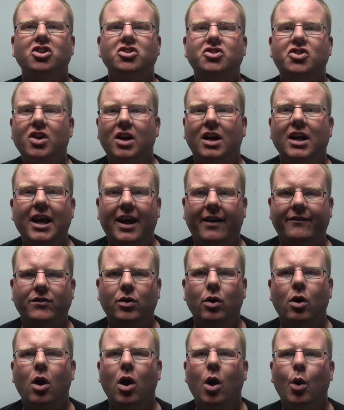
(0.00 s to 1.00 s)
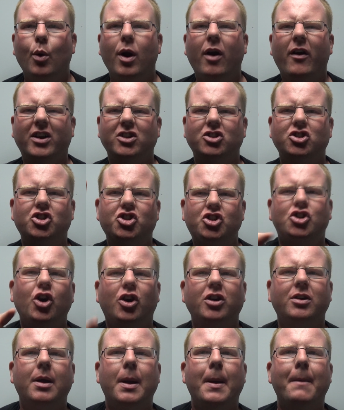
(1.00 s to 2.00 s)
to the left where it
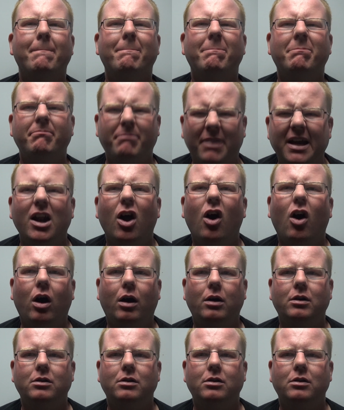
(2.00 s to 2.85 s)
should belong.